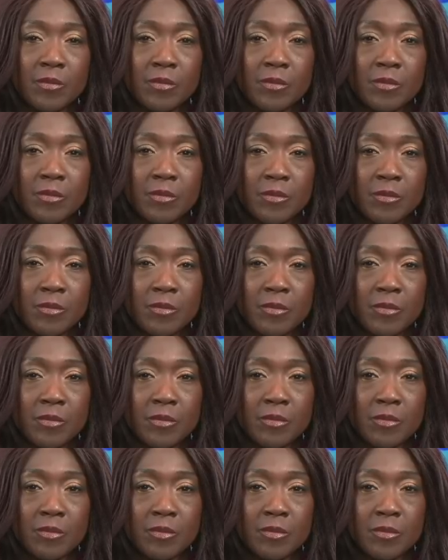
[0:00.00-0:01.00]

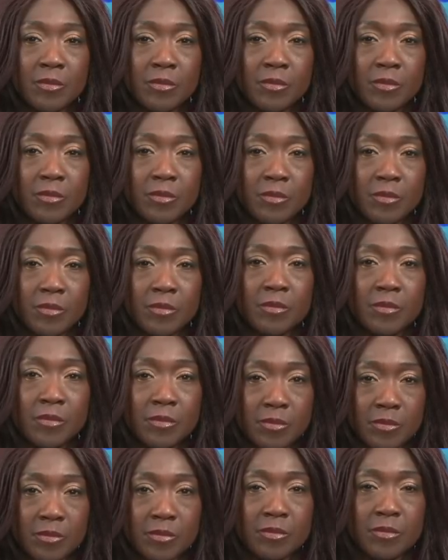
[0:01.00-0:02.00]

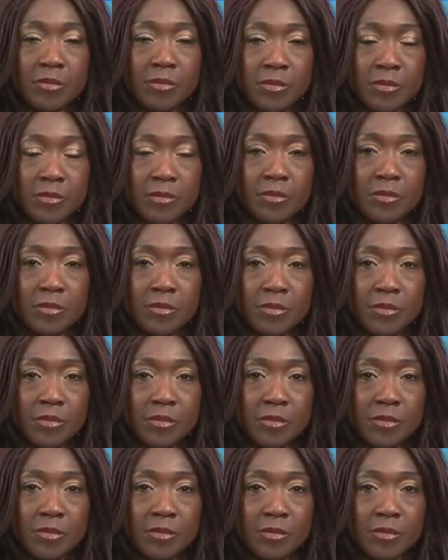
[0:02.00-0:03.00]

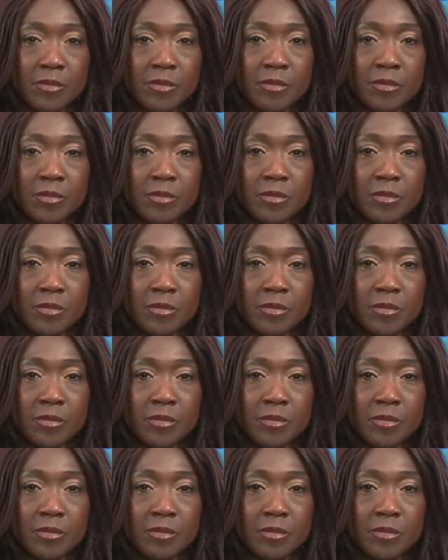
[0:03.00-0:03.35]
The person shown says nothing.